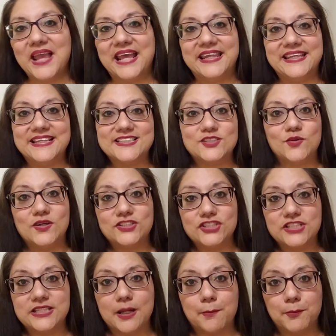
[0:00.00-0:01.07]
I think it's
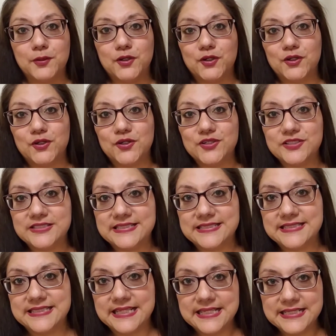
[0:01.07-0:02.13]
question number
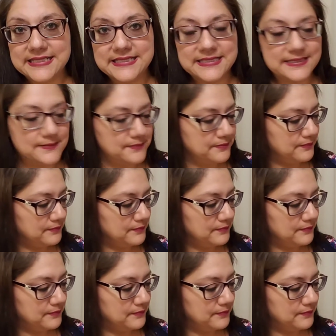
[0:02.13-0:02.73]
6.